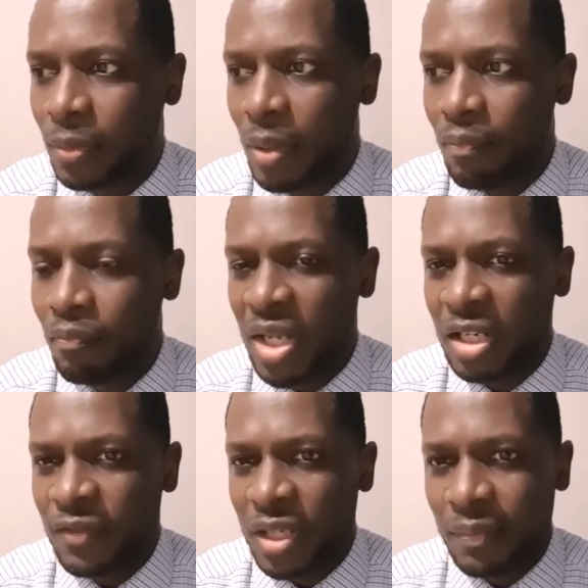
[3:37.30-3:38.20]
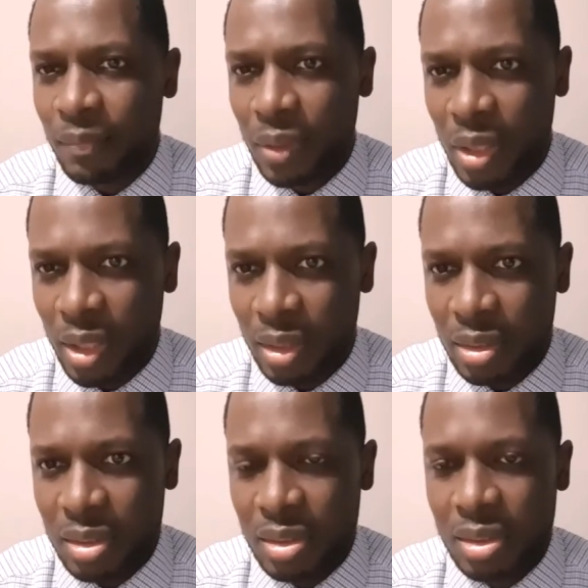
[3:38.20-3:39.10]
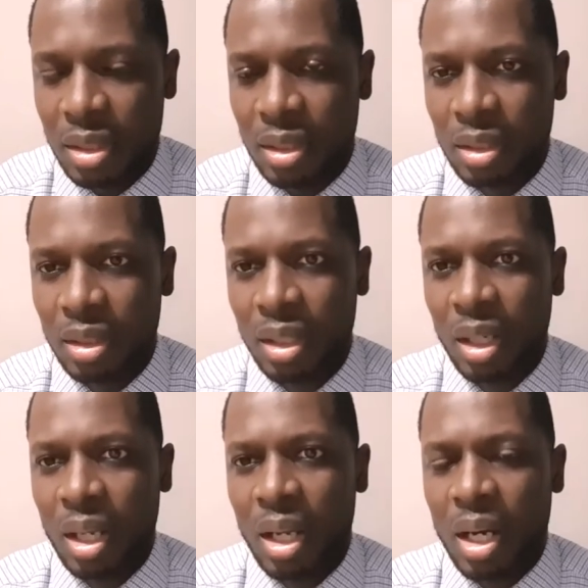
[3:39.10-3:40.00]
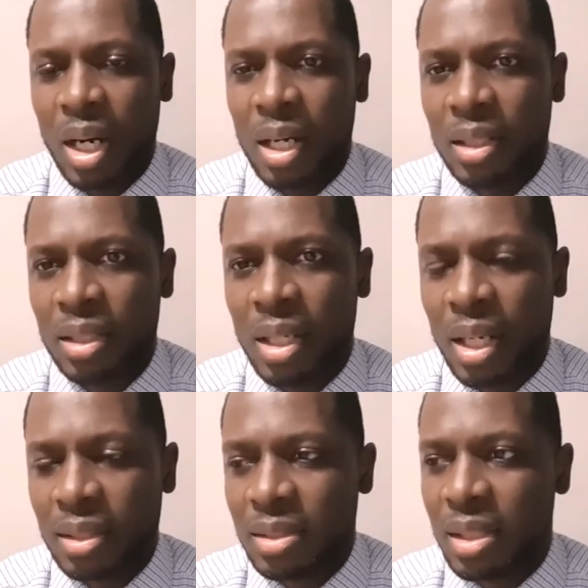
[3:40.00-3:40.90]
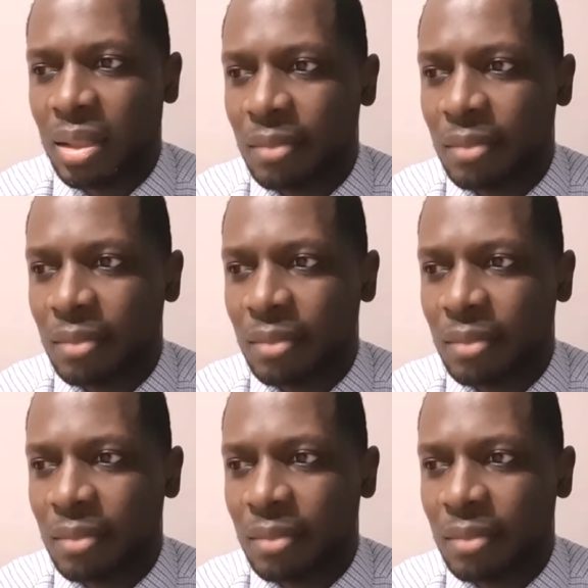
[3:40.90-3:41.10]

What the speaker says: many of the employers are not